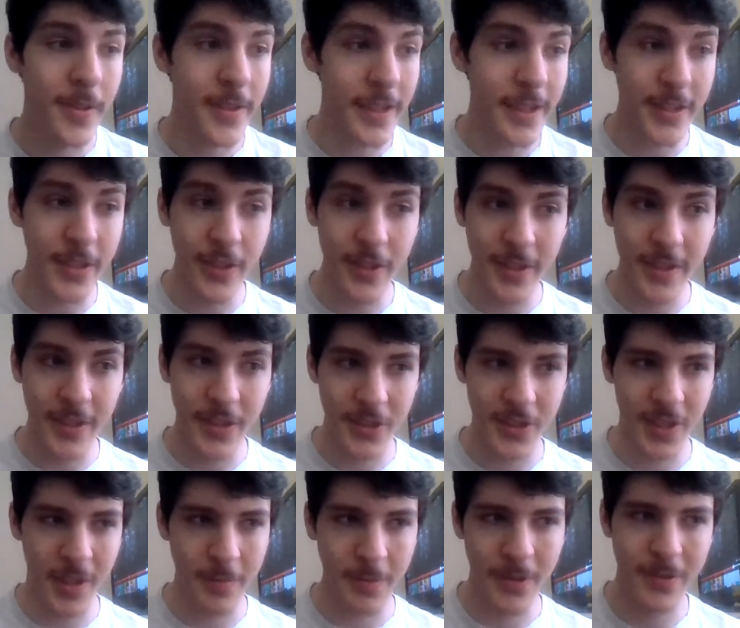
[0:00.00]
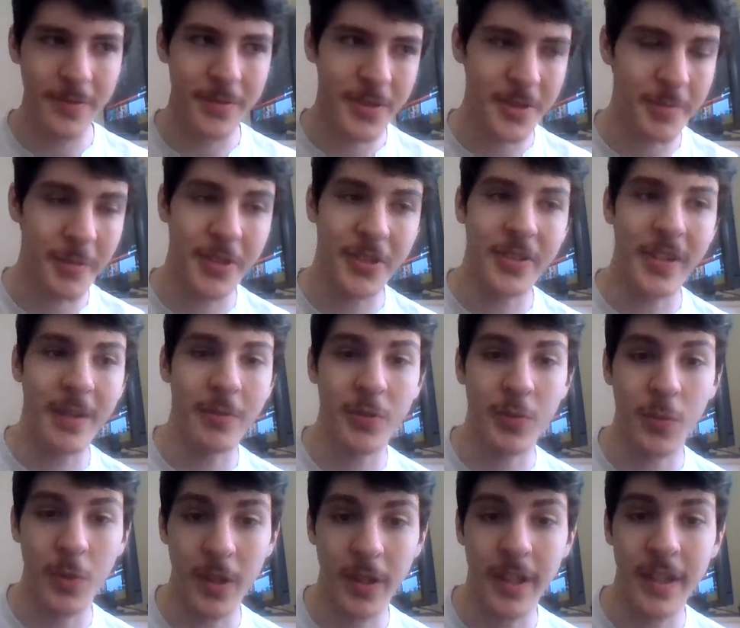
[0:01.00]
uh, during the summer, especially I was
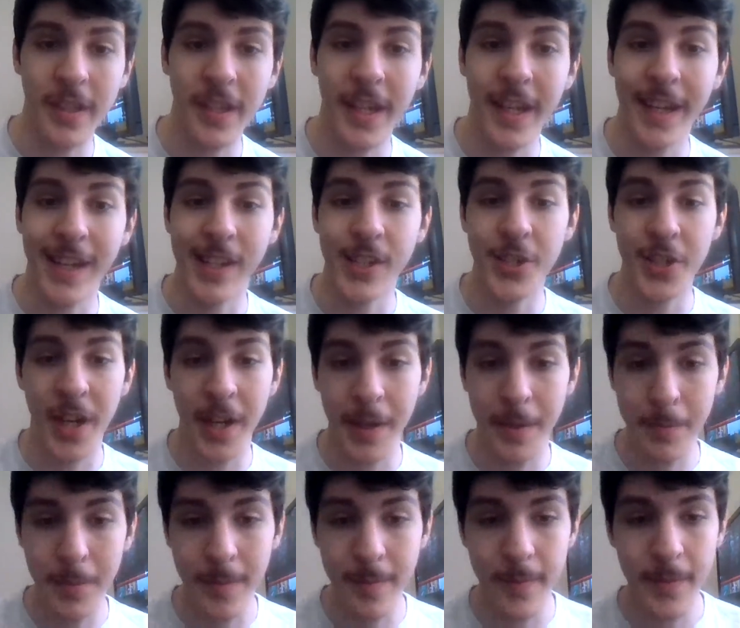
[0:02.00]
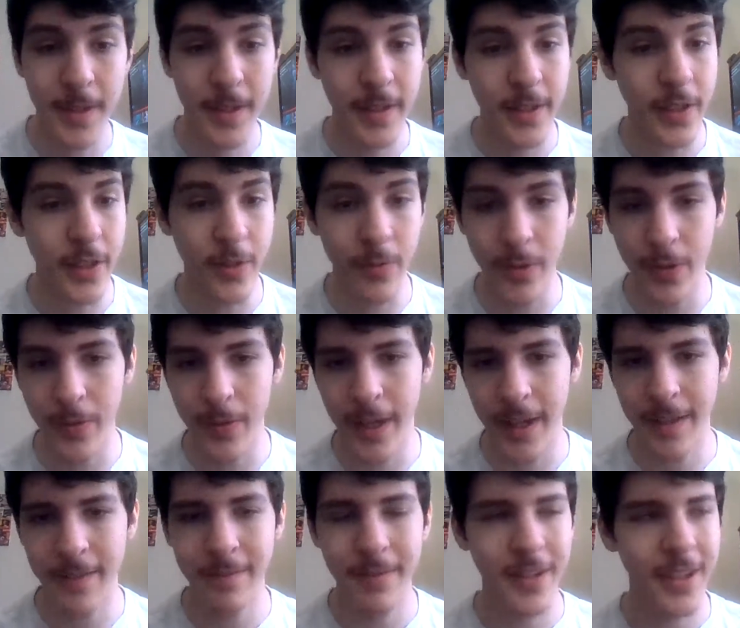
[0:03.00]
working, I had a job. You knew
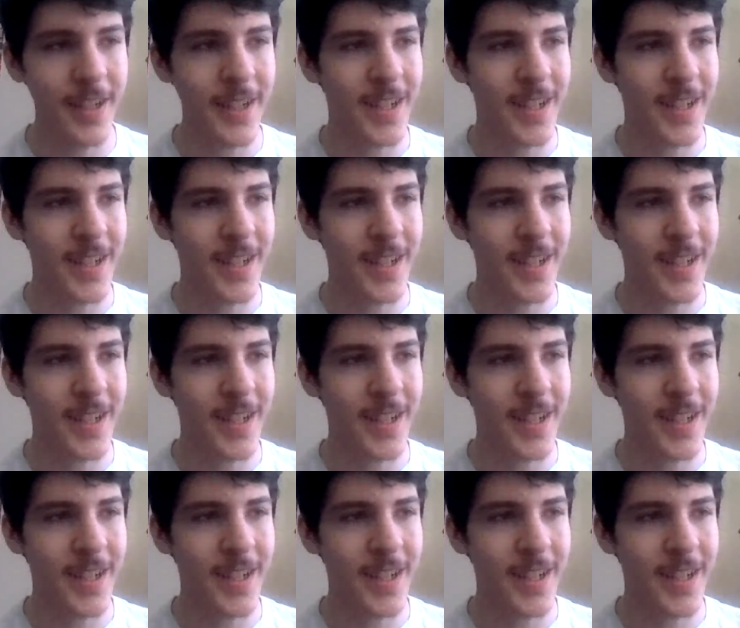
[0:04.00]
that.